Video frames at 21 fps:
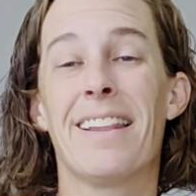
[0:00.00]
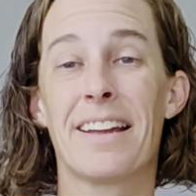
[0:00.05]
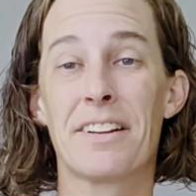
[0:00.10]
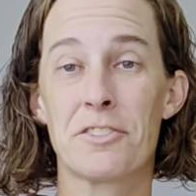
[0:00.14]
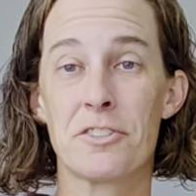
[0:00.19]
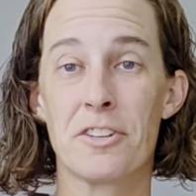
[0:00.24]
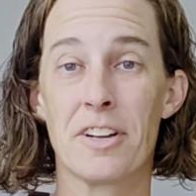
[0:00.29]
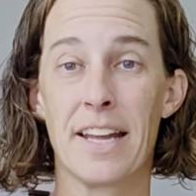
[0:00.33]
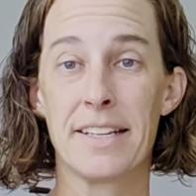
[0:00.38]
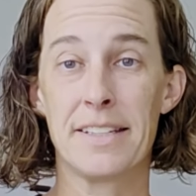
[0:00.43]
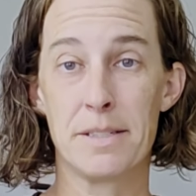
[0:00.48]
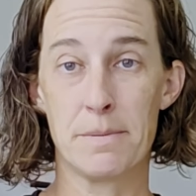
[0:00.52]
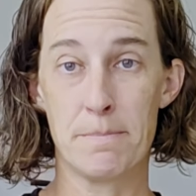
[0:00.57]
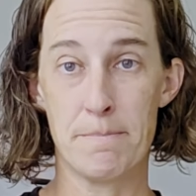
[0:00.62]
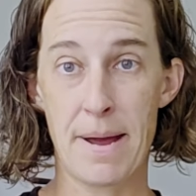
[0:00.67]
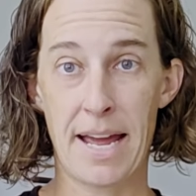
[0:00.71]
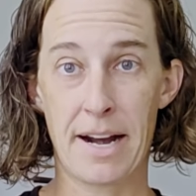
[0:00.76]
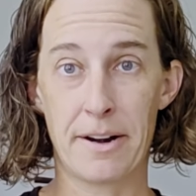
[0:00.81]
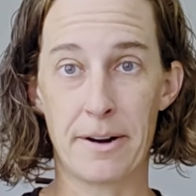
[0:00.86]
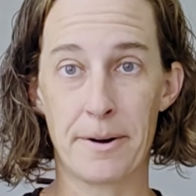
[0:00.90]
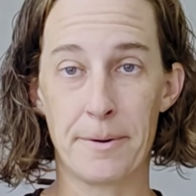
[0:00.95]
Electrolytes
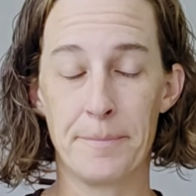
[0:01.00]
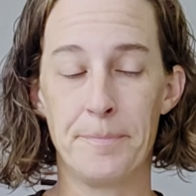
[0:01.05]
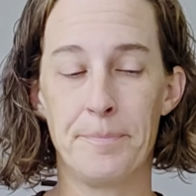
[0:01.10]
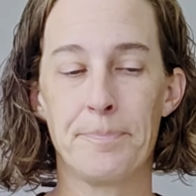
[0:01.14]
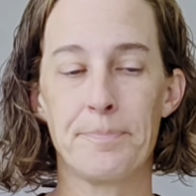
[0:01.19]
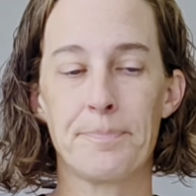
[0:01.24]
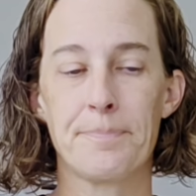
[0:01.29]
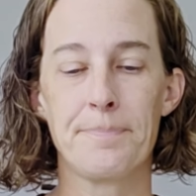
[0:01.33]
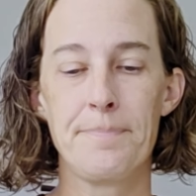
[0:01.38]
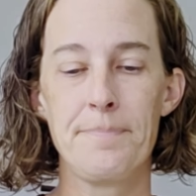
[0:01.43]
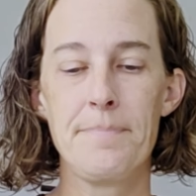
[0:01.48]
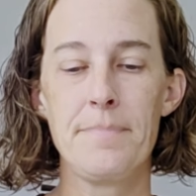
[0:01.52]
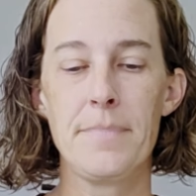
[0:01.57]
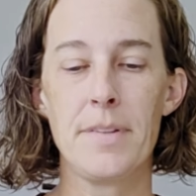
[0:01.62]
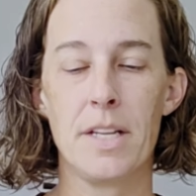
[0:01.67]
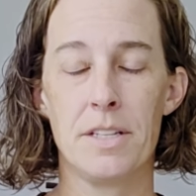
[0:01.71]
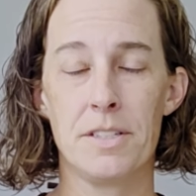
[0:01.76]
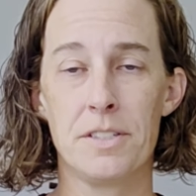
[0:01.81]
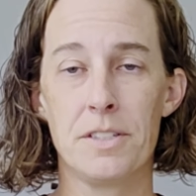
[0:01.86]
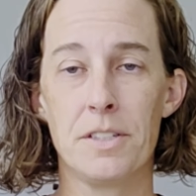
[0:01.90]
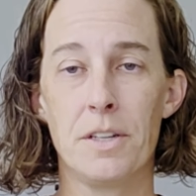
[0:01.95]
matter.
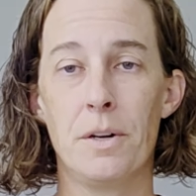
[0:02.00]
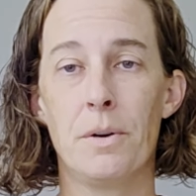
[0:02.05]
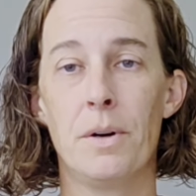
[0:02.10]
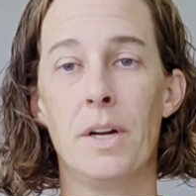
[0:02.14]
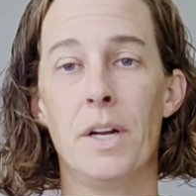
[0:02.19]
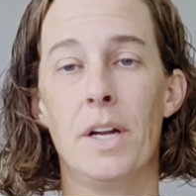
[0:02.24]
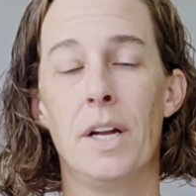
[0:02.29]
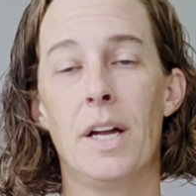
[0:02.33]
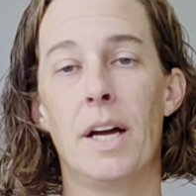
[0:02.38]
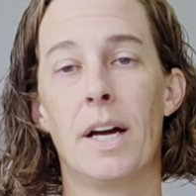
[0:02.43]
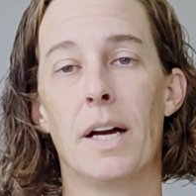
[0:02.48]
So